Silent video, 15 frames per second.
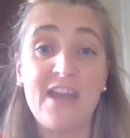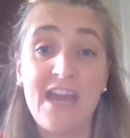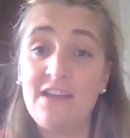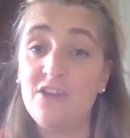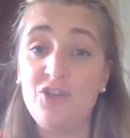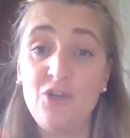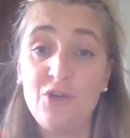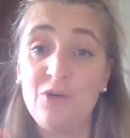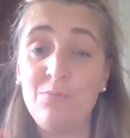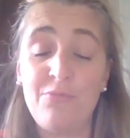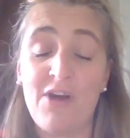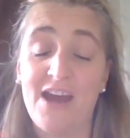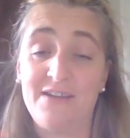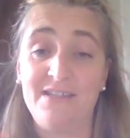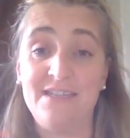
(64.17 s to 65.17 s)
again and you can
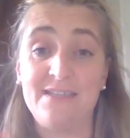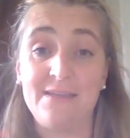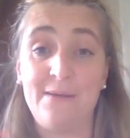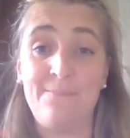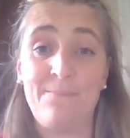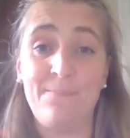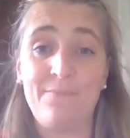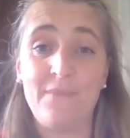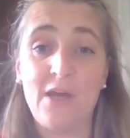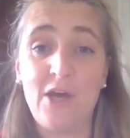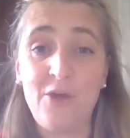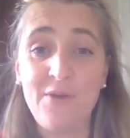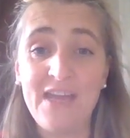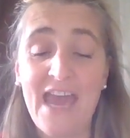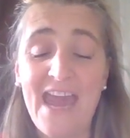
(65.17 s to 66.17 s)
practice them,
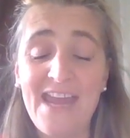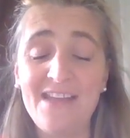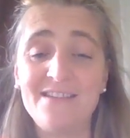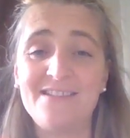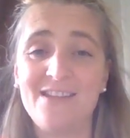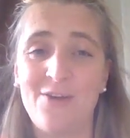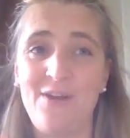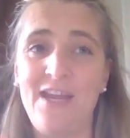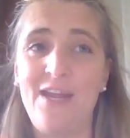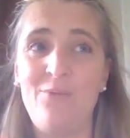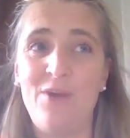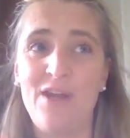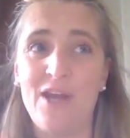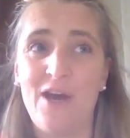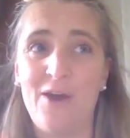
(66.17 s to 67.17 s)
okay? So here
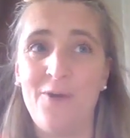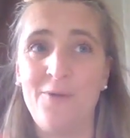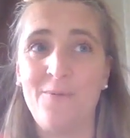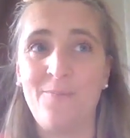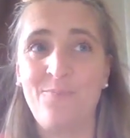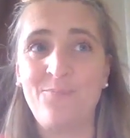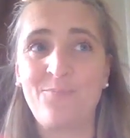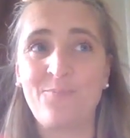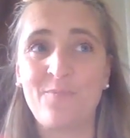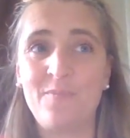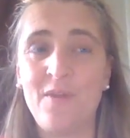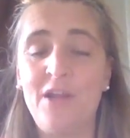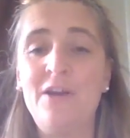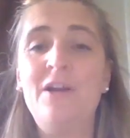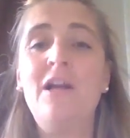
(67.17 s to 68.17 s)
we go.
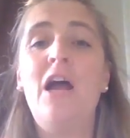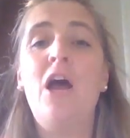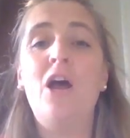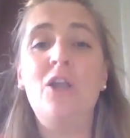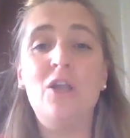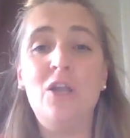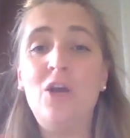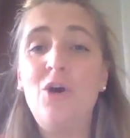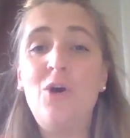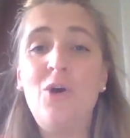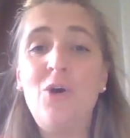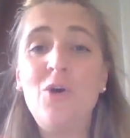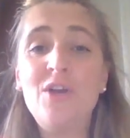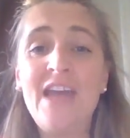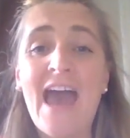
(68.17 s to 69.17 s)

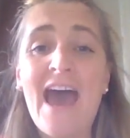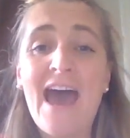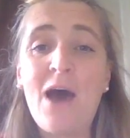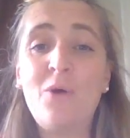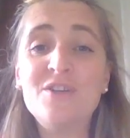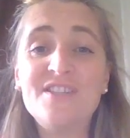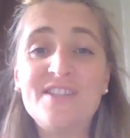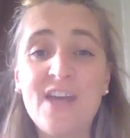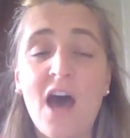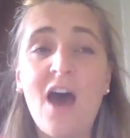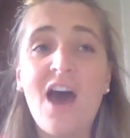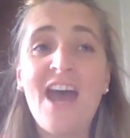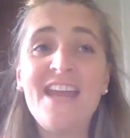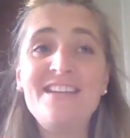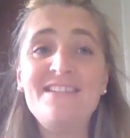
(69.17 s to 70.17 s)
Look
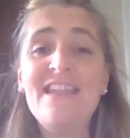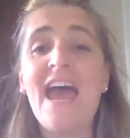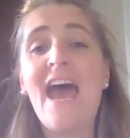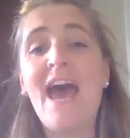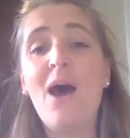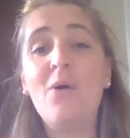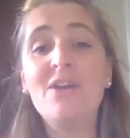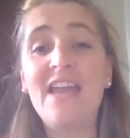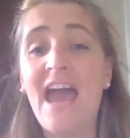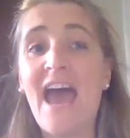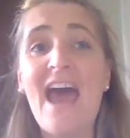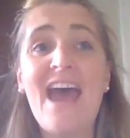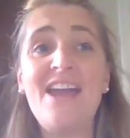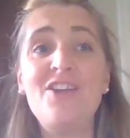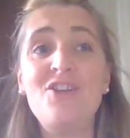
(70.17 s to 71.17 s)
outside now,
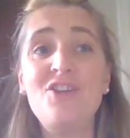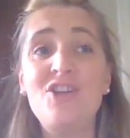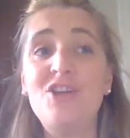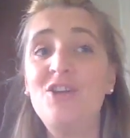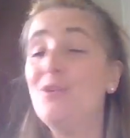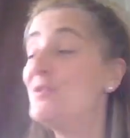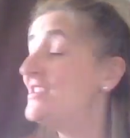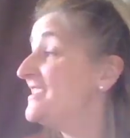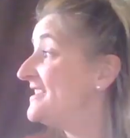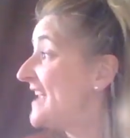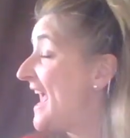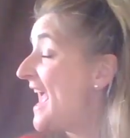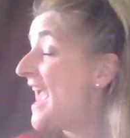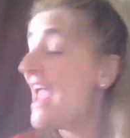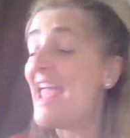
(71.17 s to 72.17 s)
can you
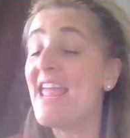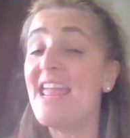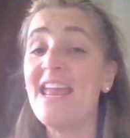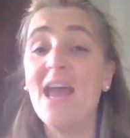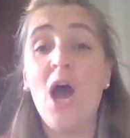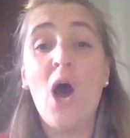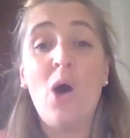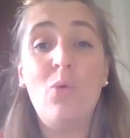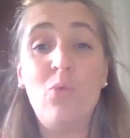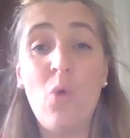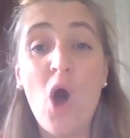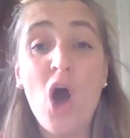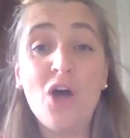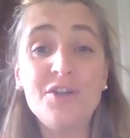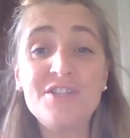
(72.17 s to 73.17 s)
say
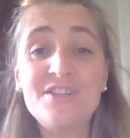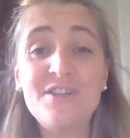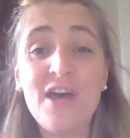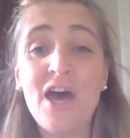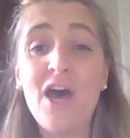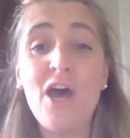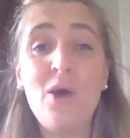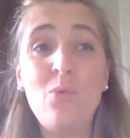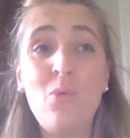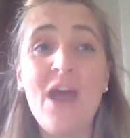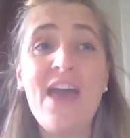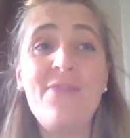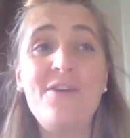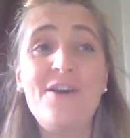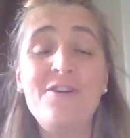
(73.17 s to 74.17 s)
what the
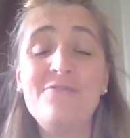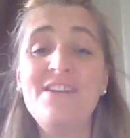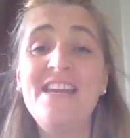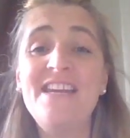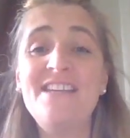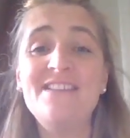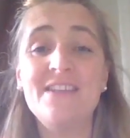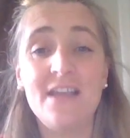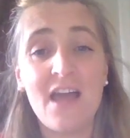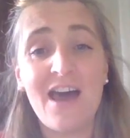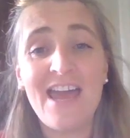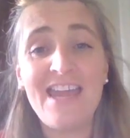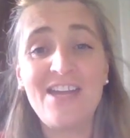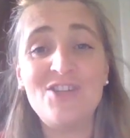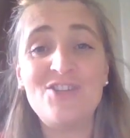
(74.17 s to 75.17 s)
weather is
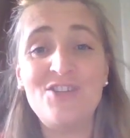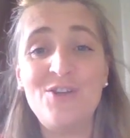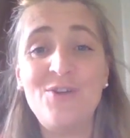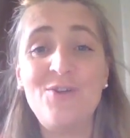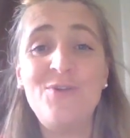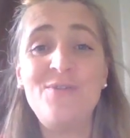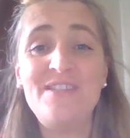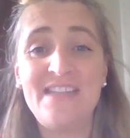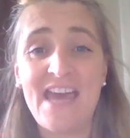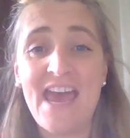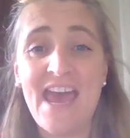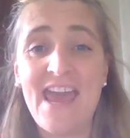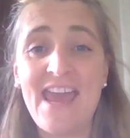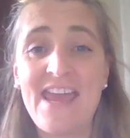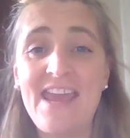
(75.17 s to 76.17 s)
like
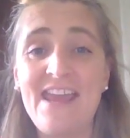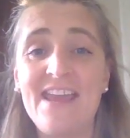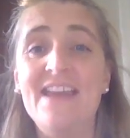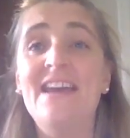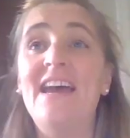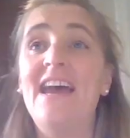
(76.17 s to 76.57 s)
today?